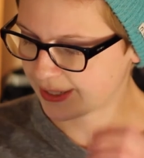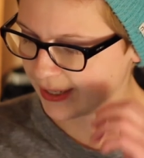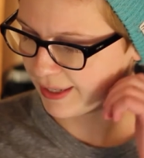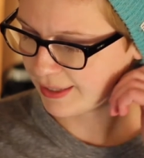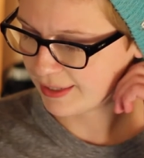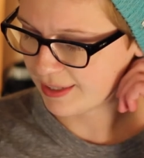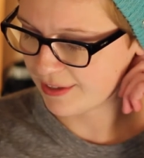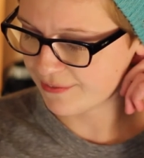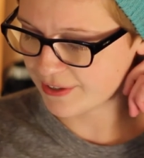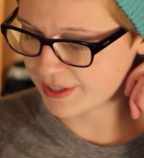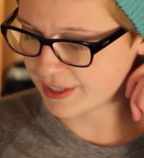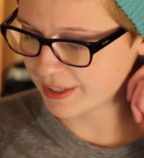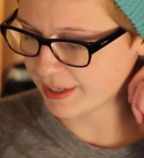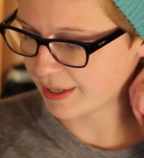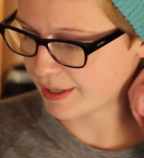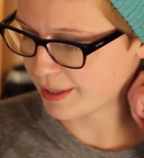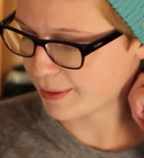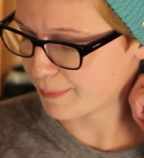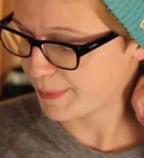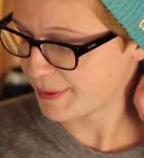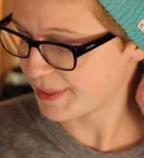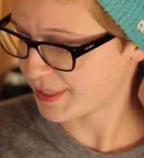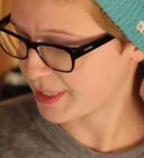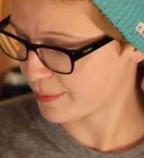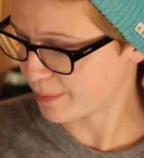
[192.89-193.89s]
I live on
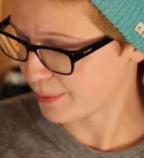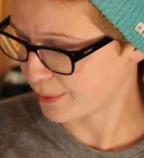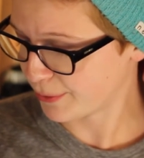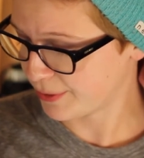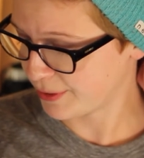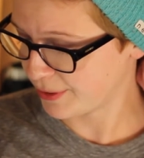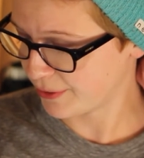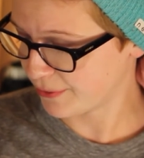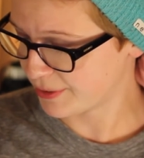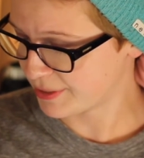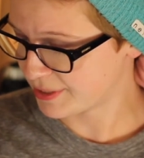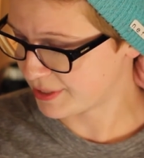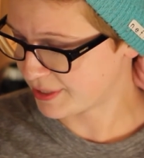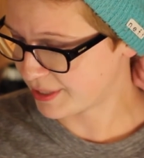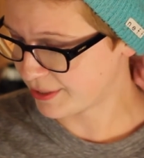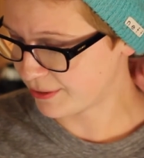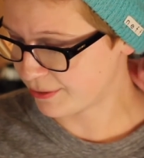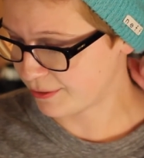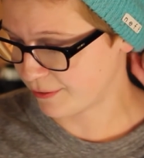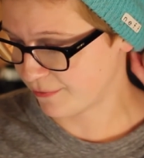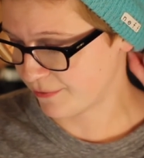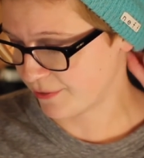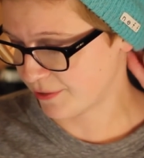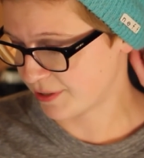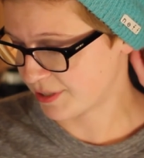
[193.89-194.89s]
campus at Bowling Green State
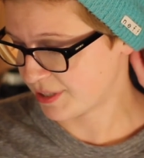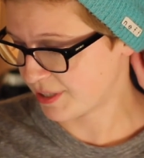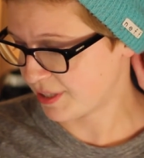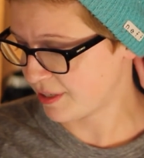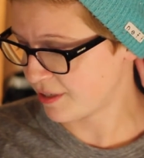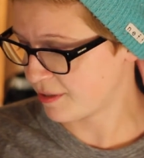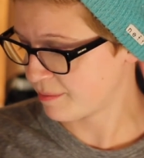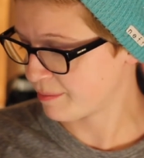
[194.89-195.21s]
University,